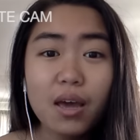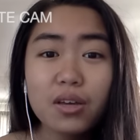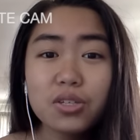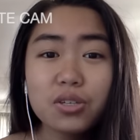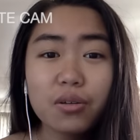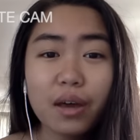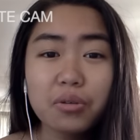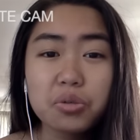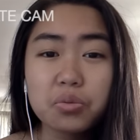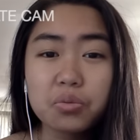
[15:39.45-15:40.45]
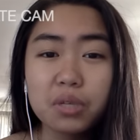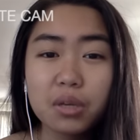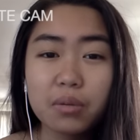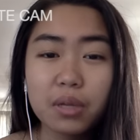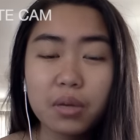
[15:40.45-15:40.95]
So that was really,
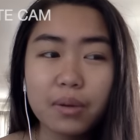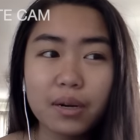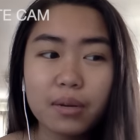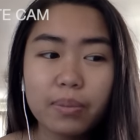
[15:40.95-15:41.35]
really weird.